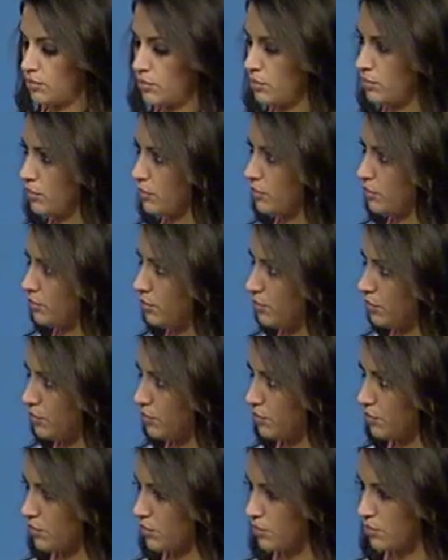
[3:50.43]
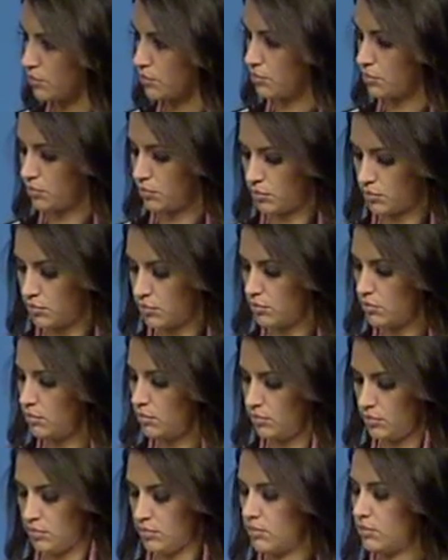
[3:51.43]

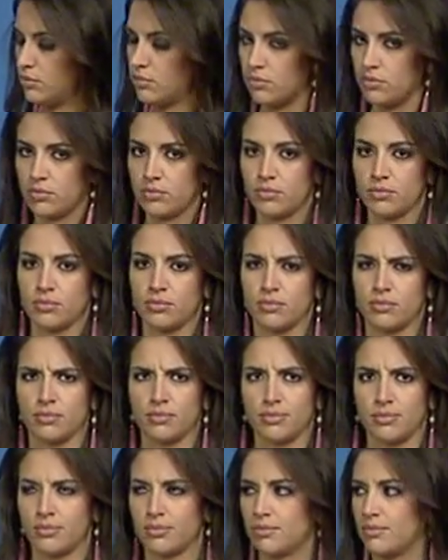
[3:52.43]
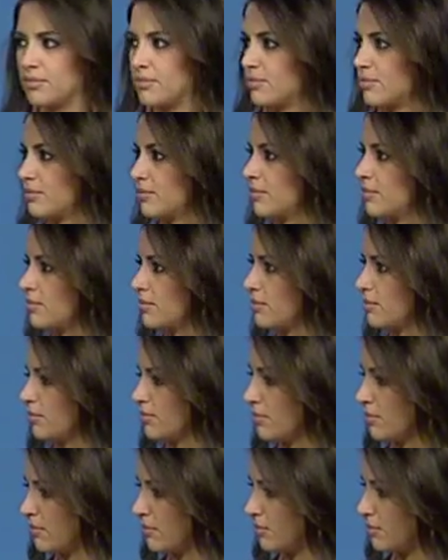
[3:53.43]

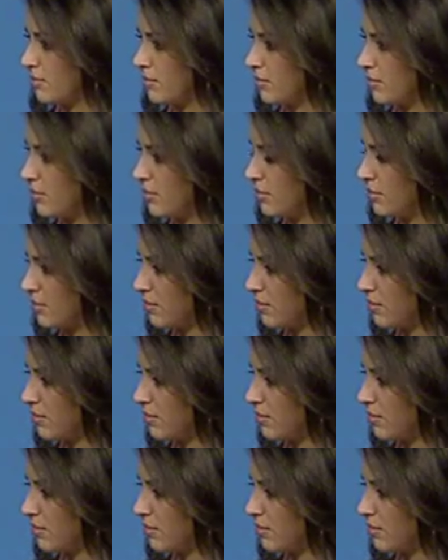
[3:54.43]
(not speaking)